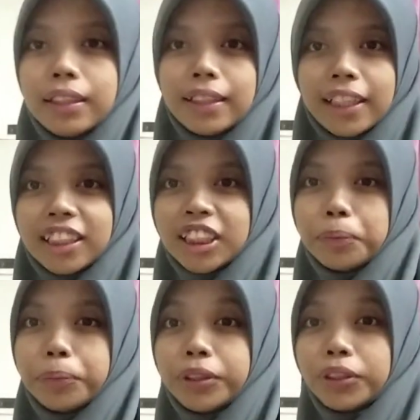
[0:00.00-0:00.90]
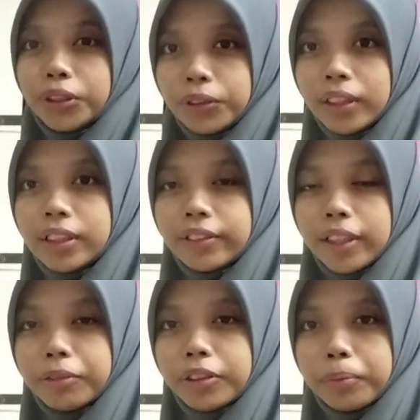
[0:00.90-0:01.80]
Next, put 200
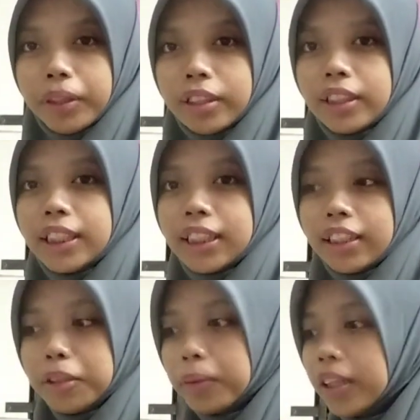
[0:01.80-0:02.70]
grams of butter inside the